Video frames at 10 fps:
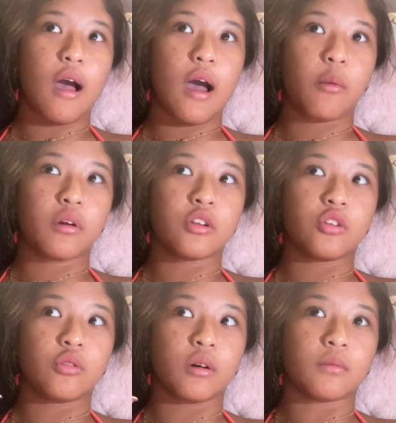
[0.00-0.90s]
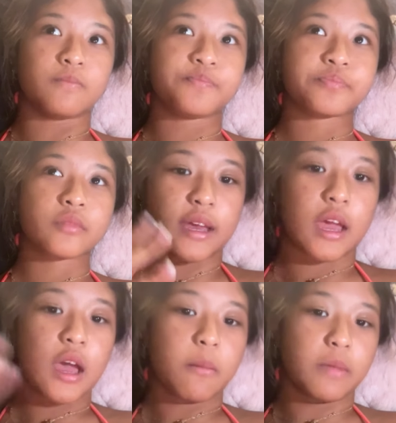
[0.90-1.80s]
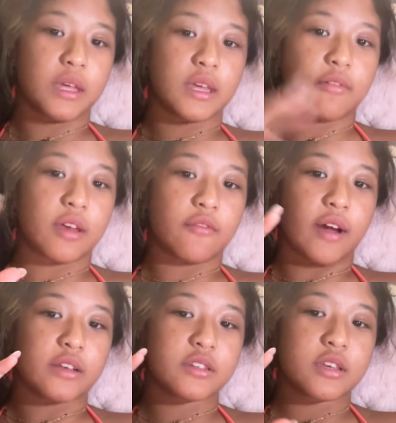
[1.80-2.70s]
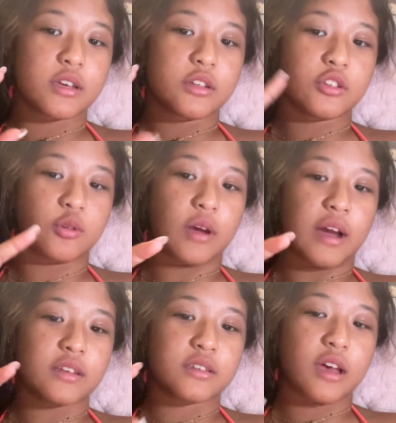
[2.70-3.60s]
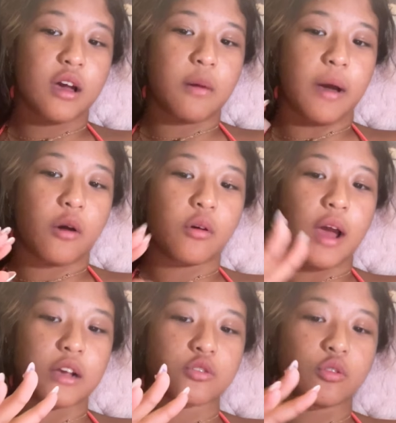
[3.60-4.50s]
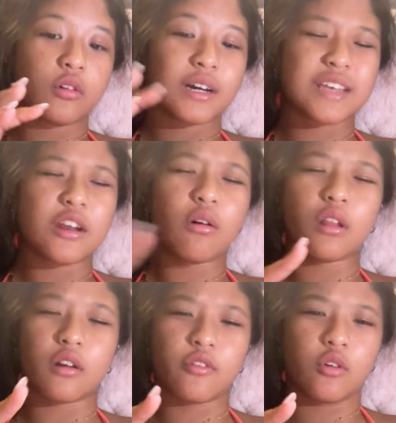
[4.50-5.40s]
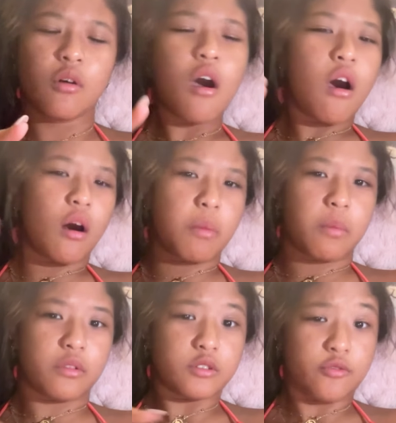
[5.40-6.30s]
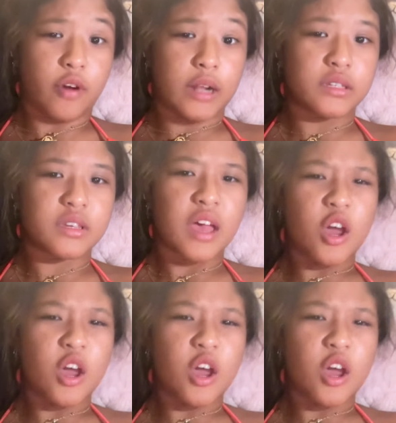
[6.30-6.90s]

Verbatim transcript: I want to do um like me giving advice to you guys about high school because I know a lot of you are my brother's friends